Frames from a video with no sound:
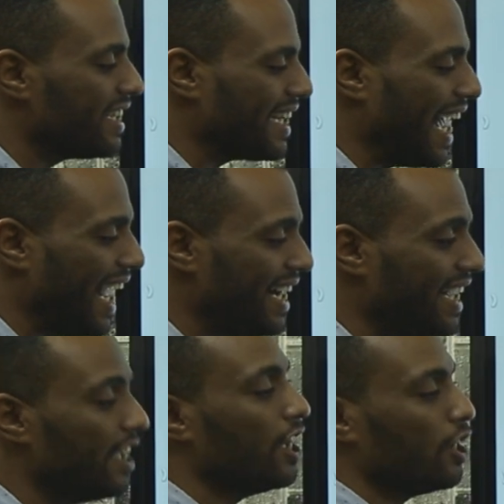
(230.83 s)

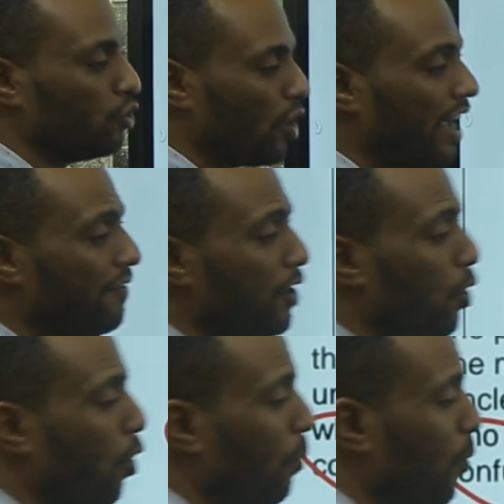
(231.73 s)
Sally driving
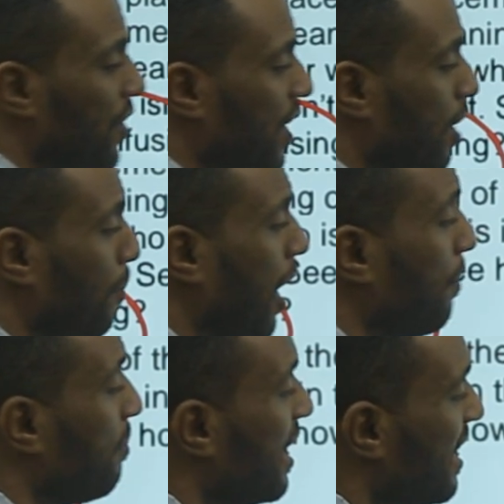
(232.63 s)
home with her
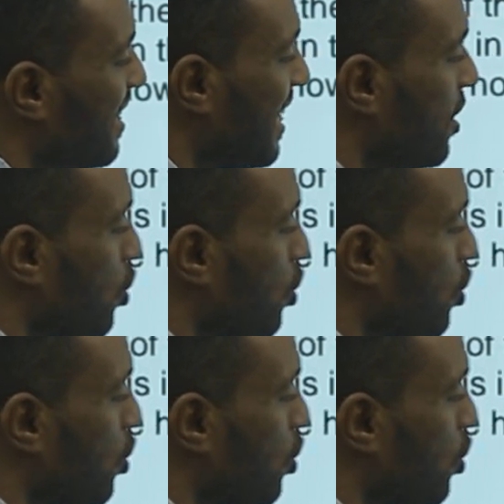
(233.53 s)
mom sees